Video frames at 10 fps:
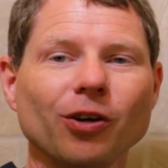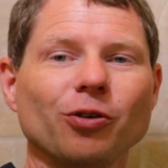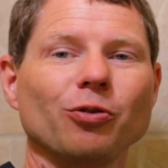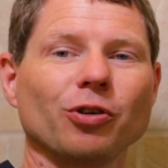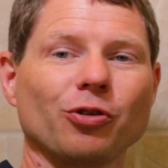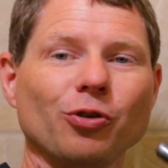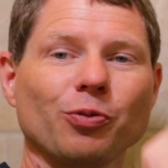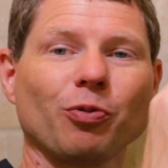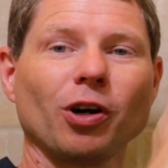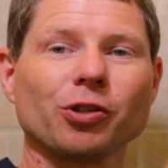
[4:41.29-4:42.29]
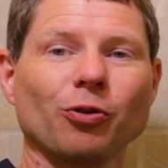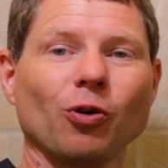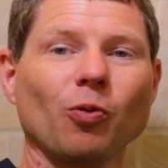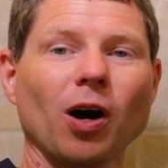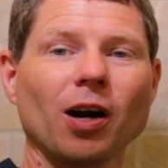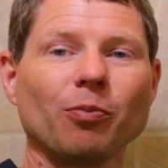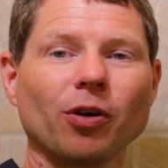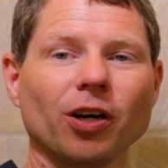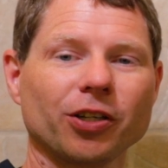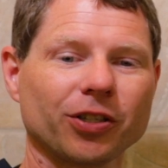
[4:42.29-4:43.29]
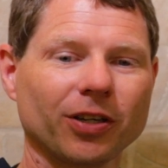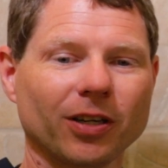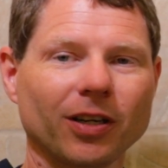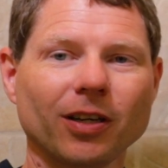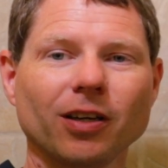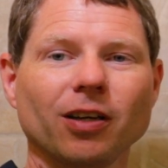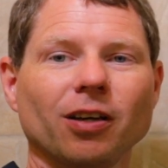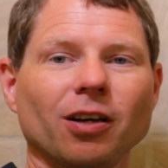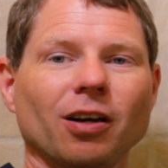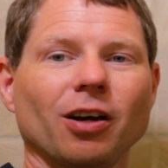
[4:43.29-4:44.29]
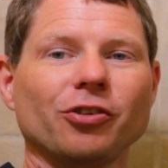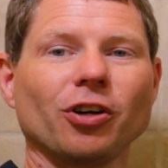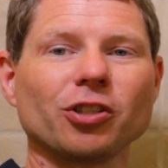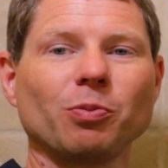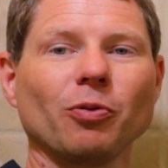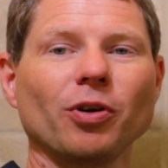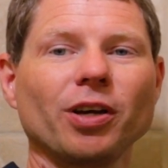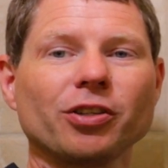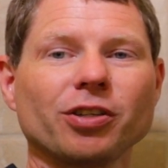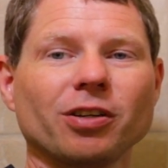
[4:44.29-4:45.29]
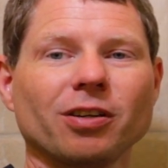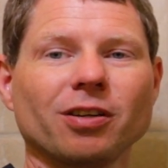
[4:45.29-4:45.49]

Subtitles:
use a toothbrush or an old wire brush, adjustable wrench,